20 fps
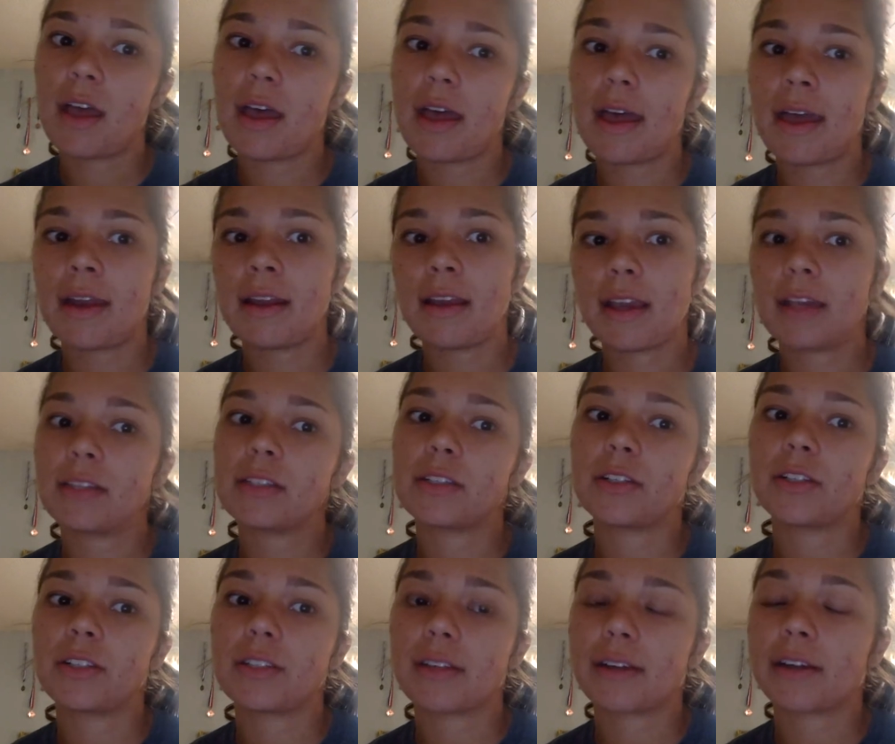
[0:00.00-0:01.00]
any
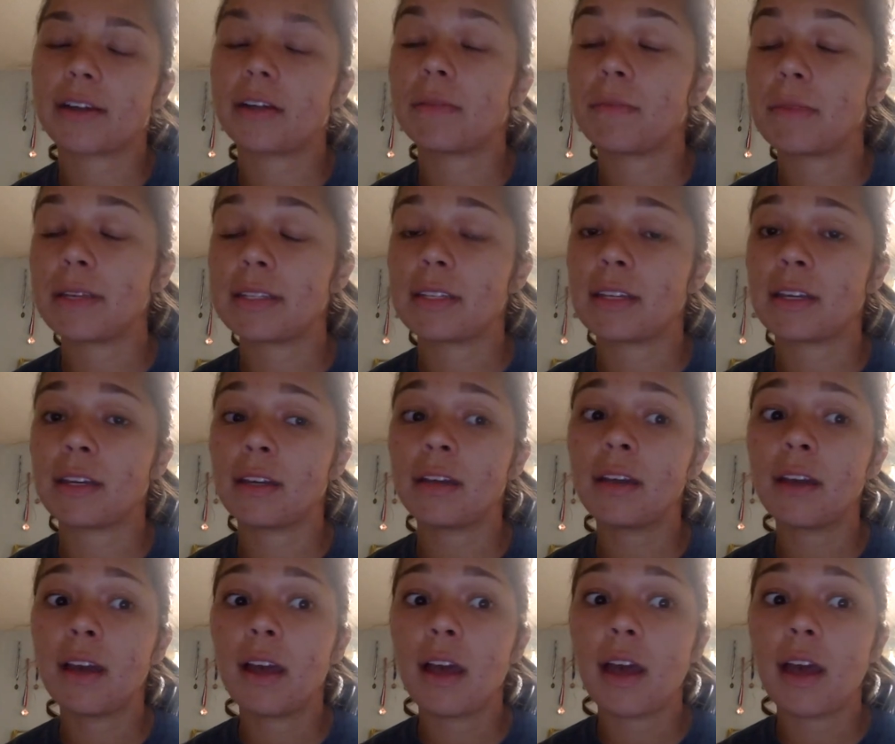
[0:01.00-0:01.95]
answers that are missing